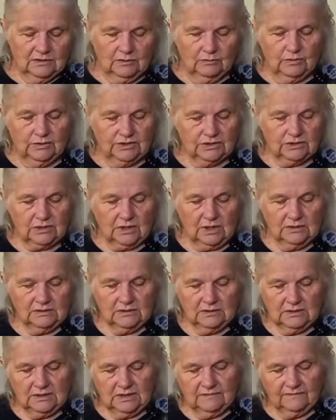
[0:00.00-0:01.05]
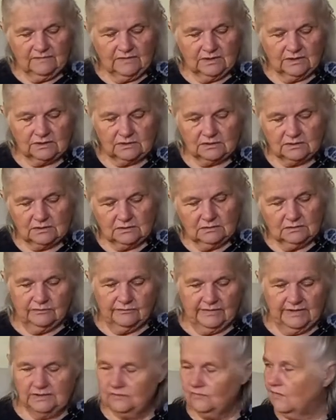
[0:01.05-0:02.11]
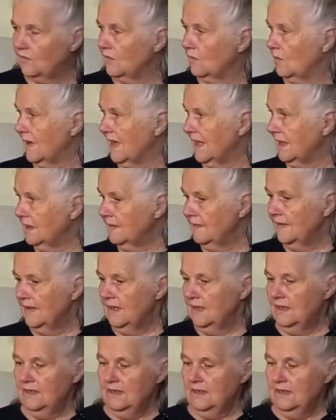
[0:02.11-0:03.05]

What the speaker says: So we're just going to leave this to rest for a while.